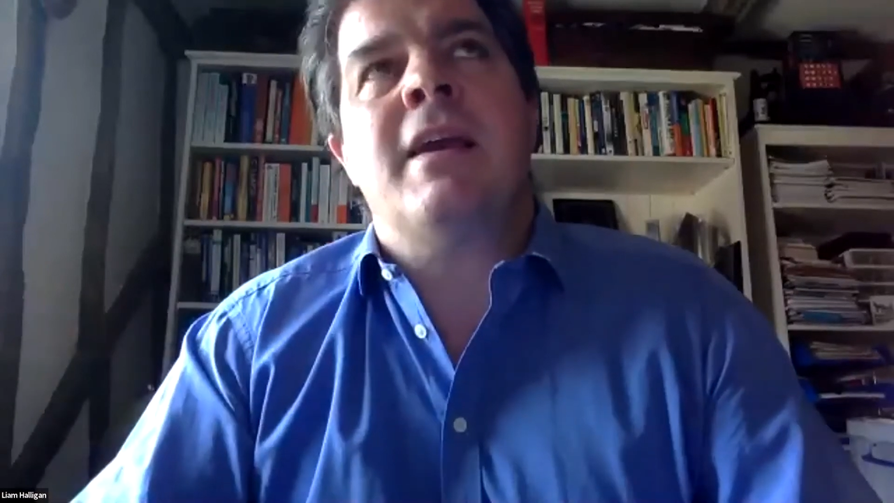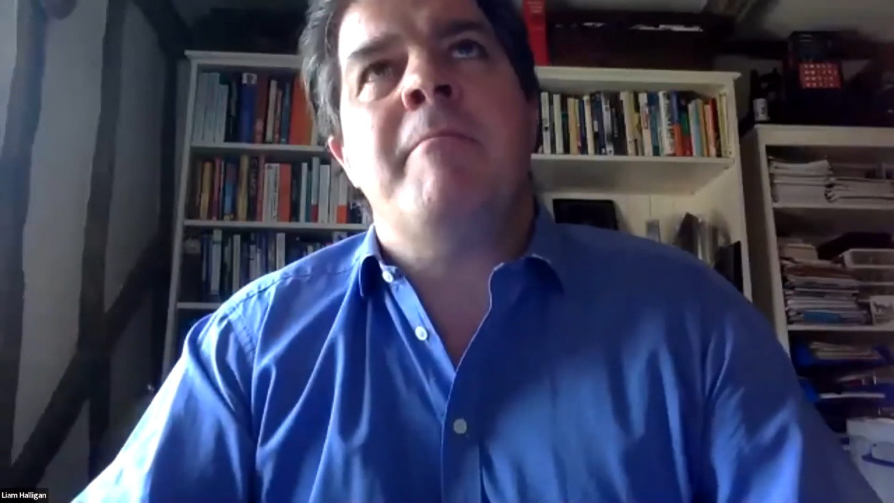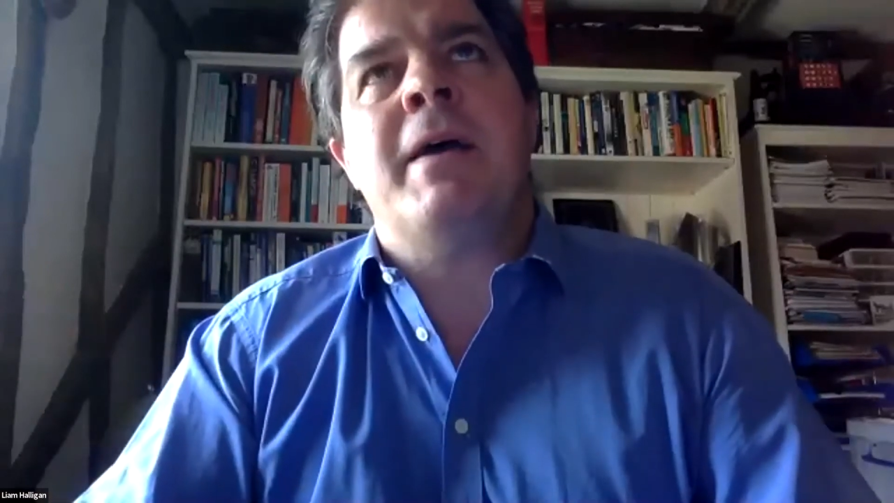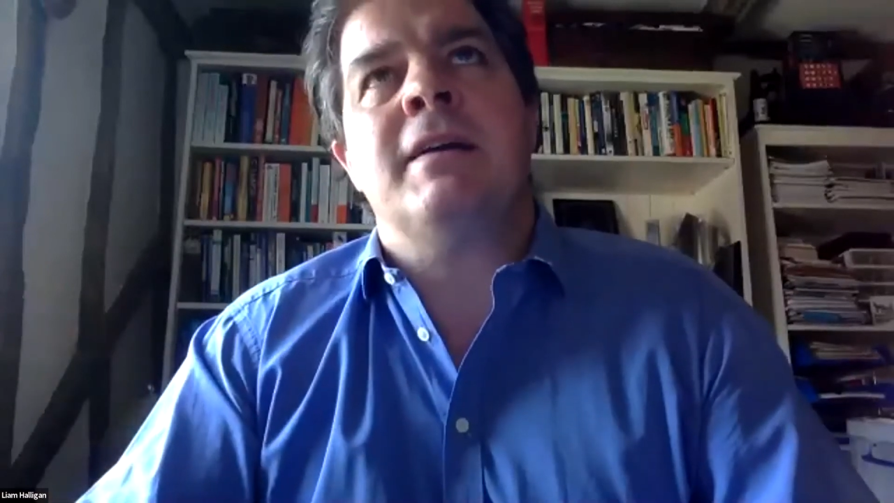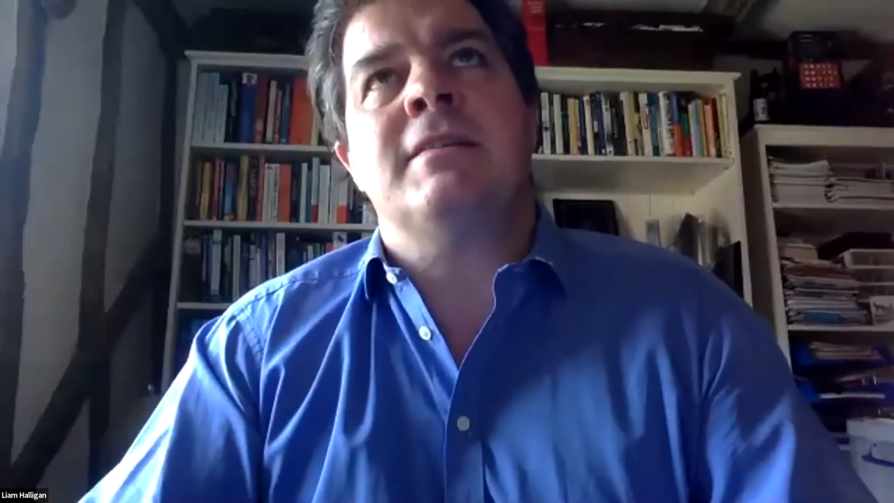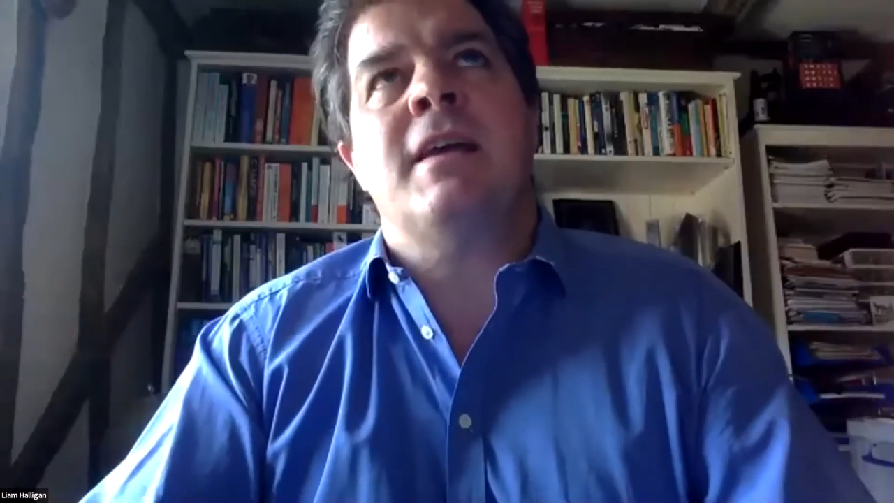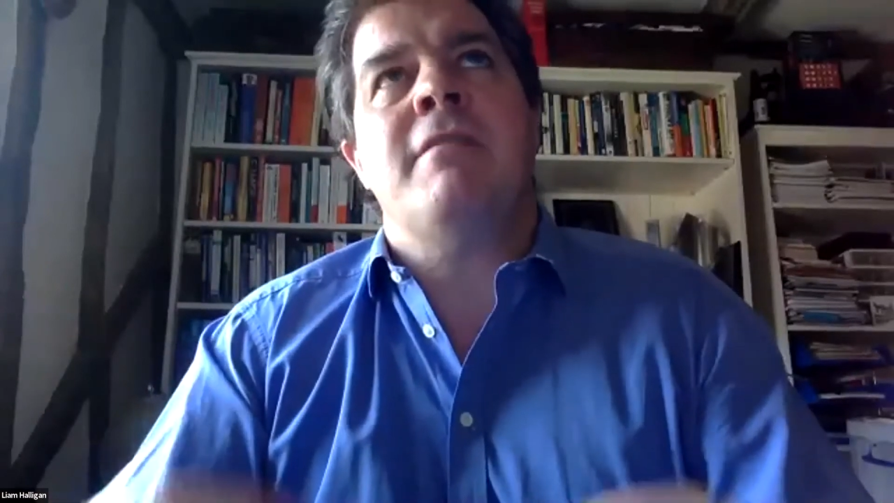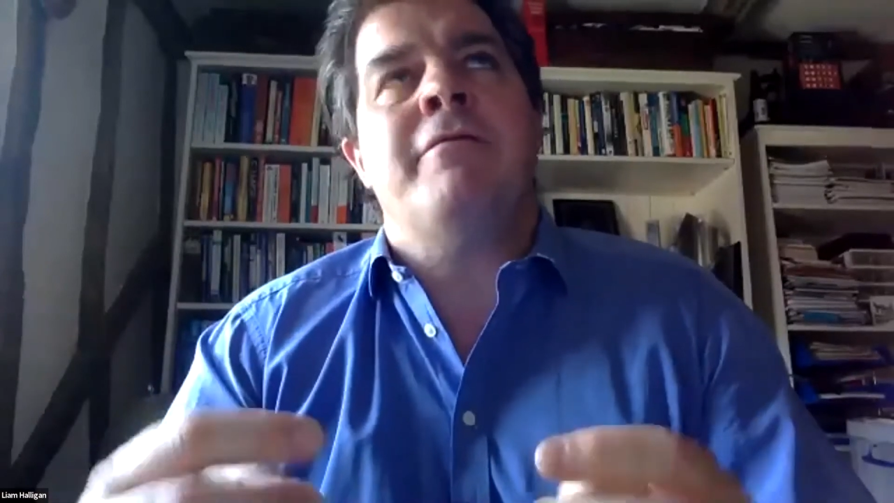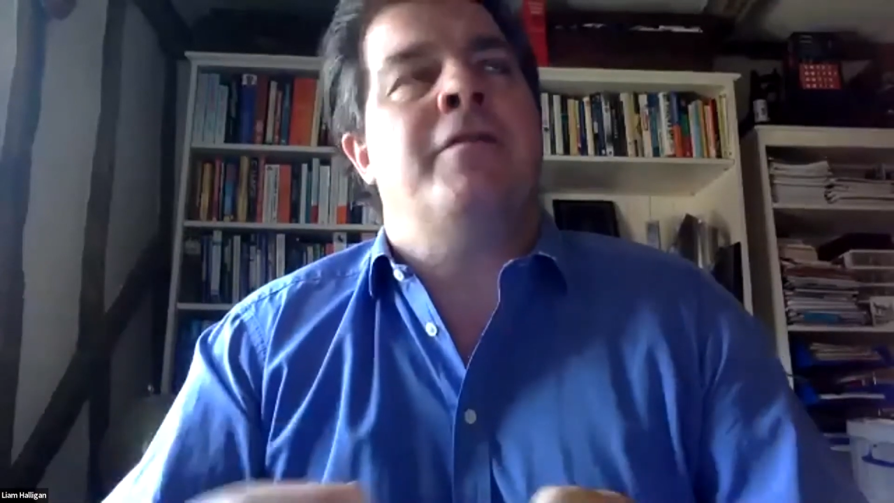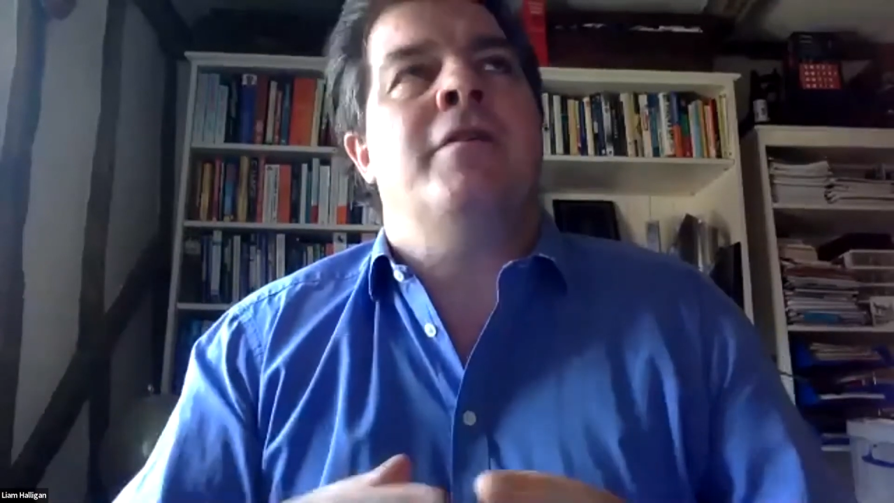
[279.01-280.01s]
impacts
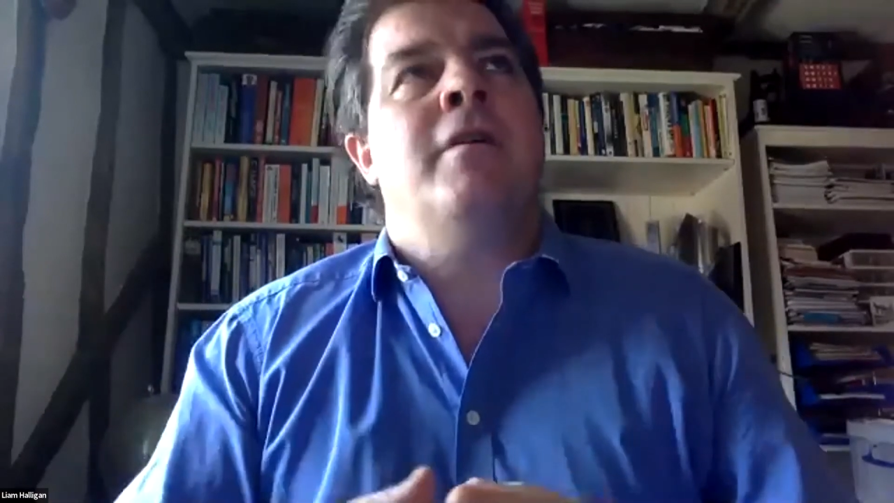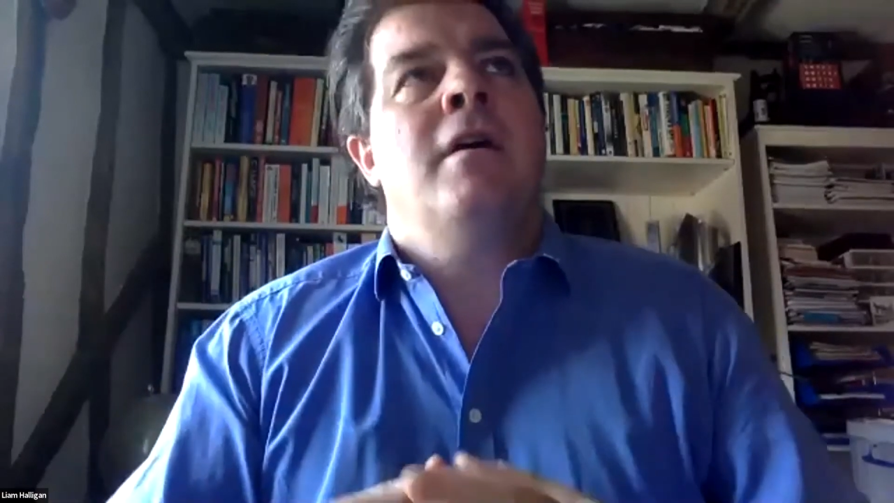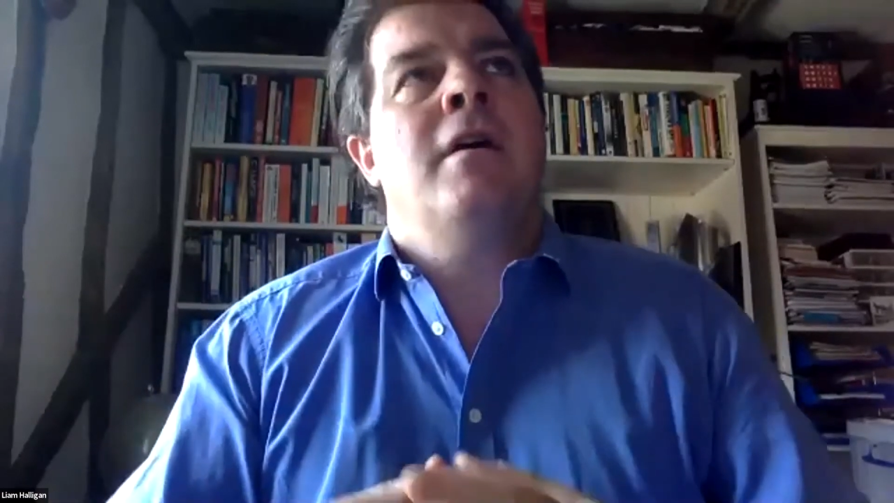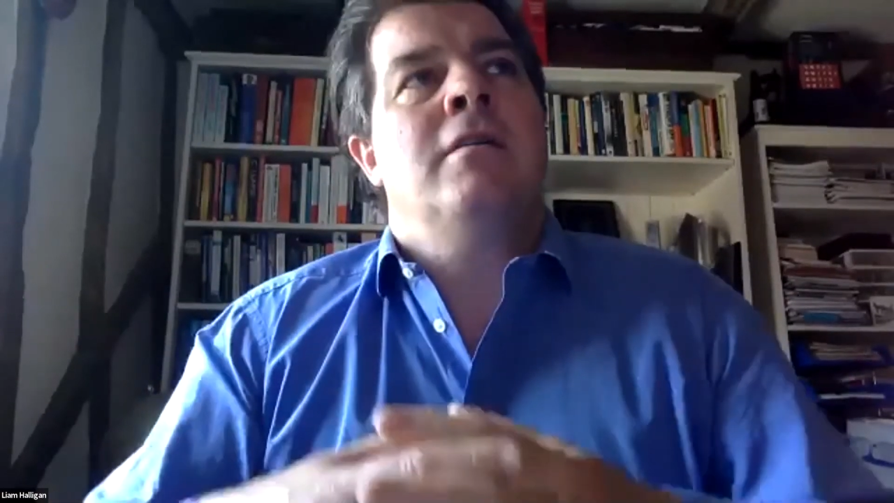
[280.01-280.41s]
then for,